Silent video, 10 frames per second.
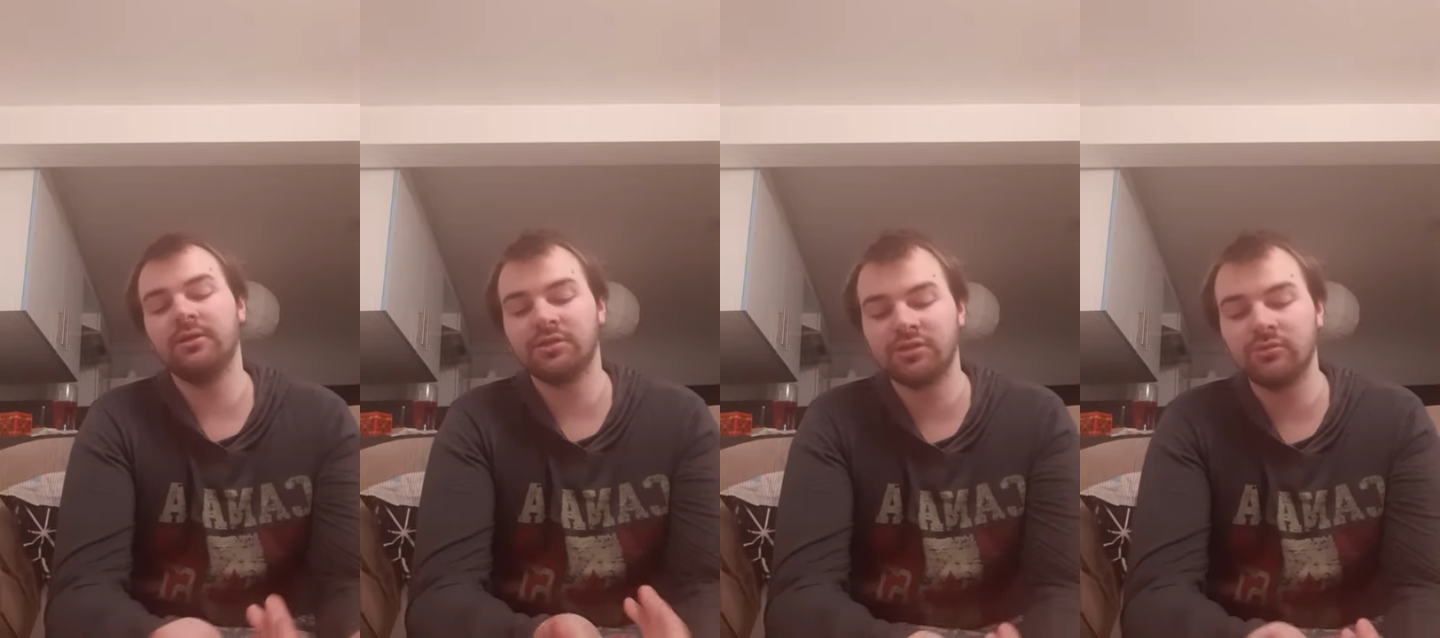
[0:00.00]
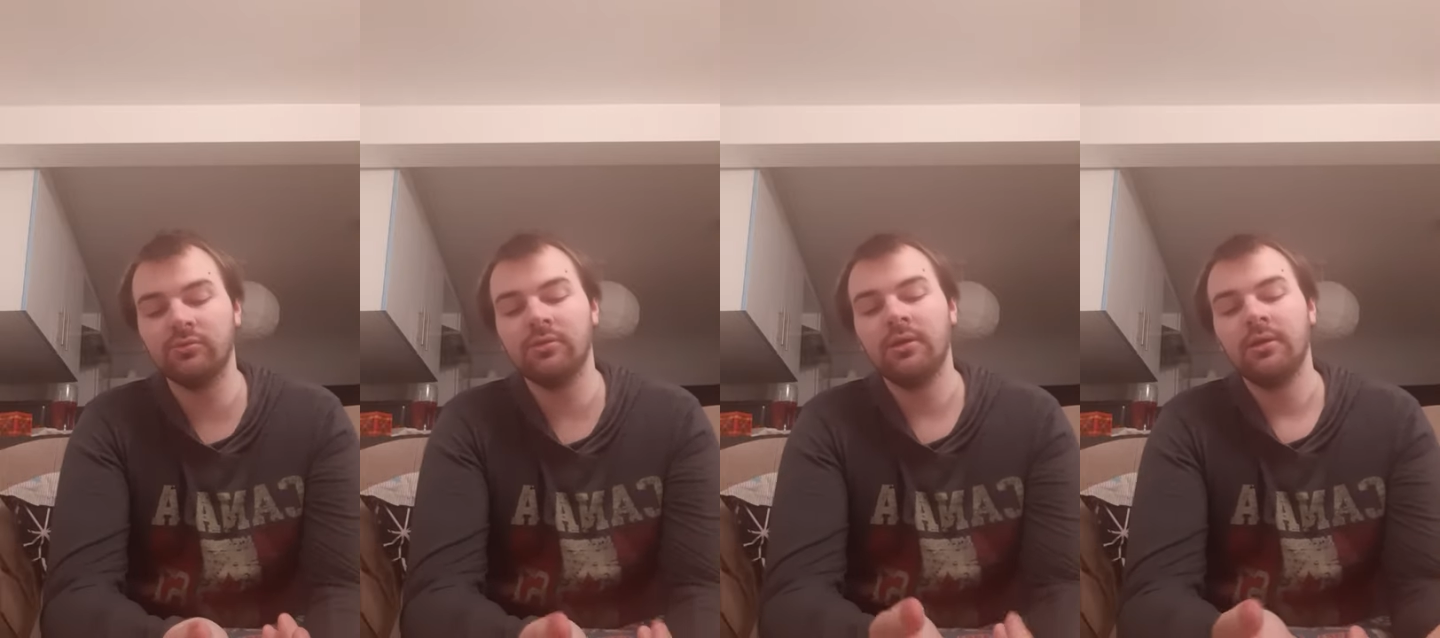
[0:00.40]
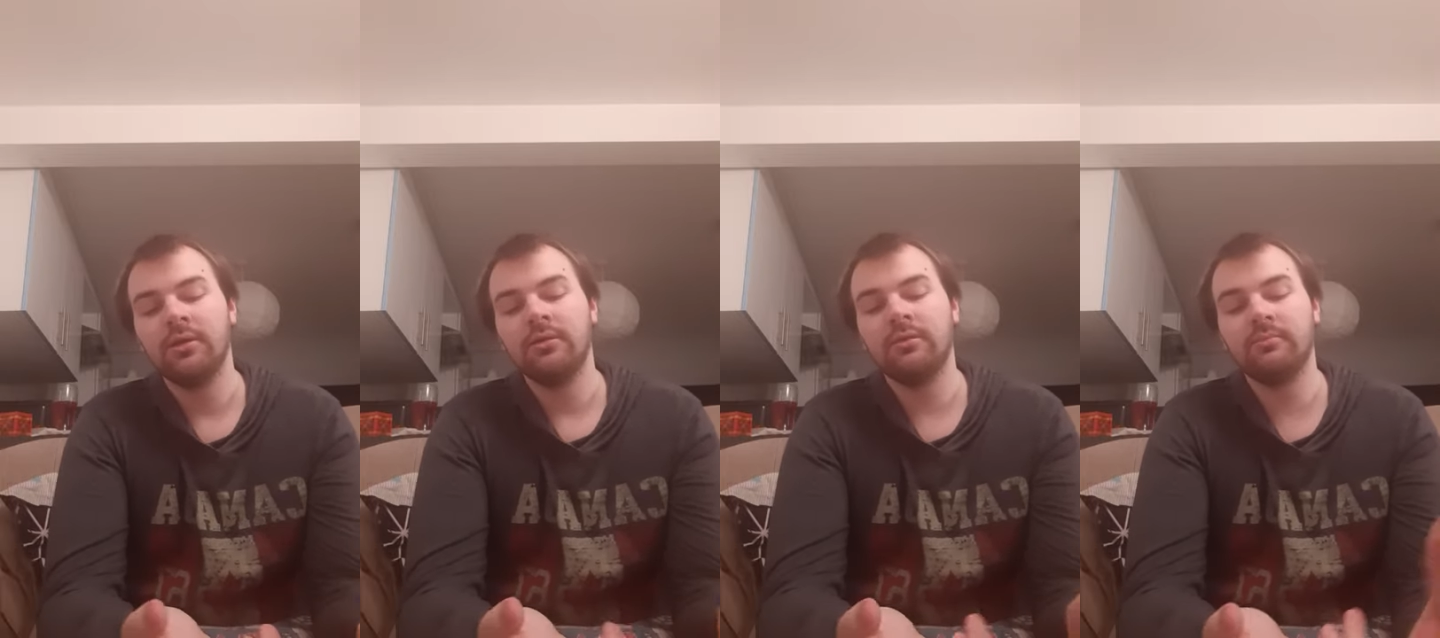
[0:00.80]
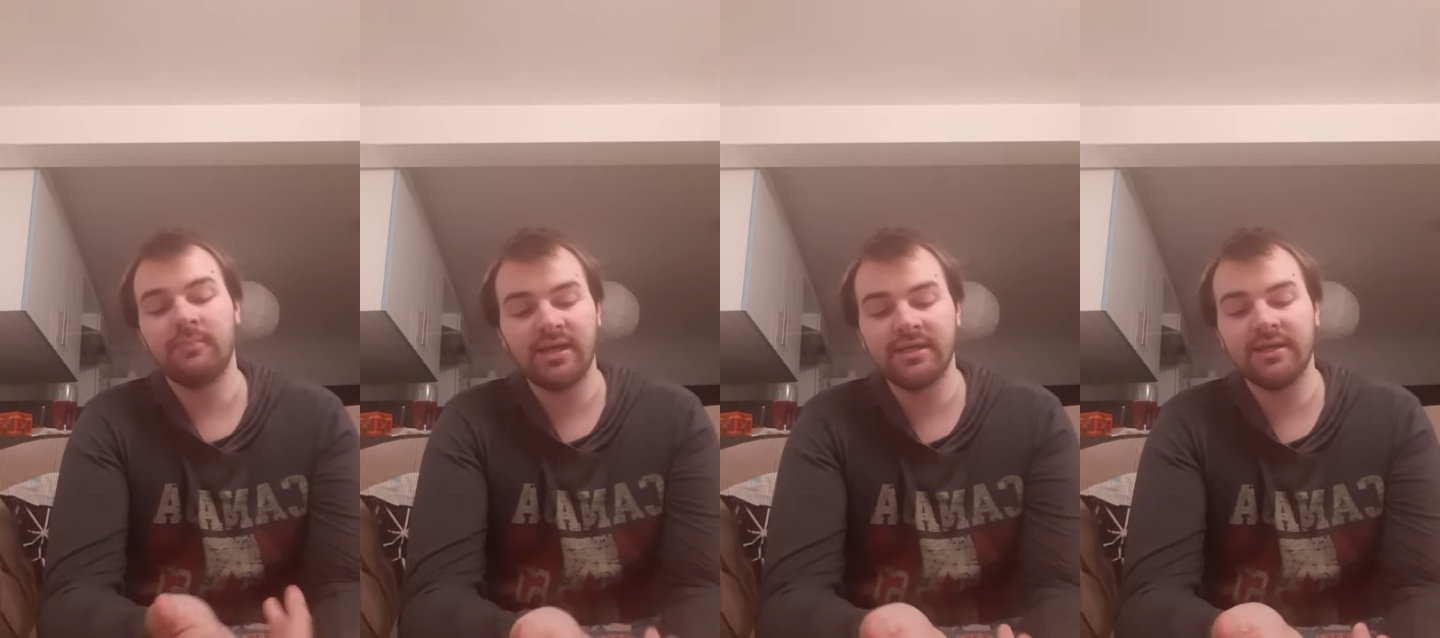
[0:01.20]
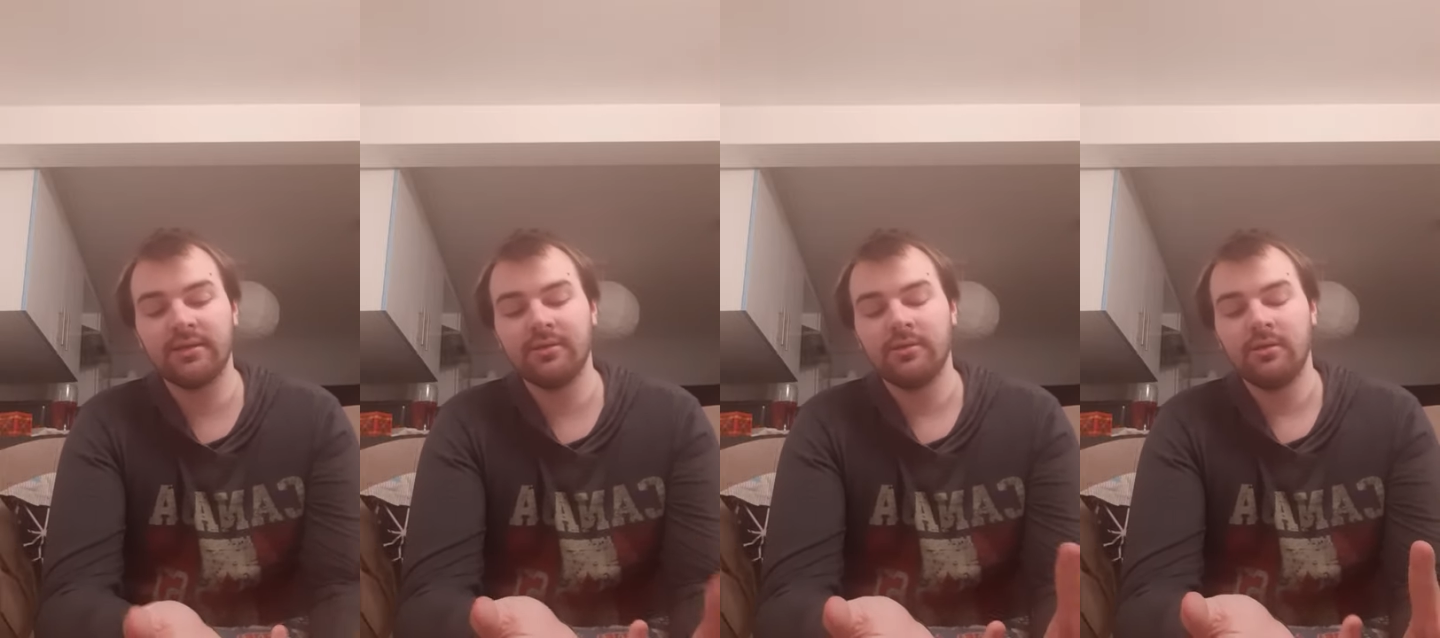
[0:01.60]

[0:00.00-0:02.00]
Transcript: an assault, medic,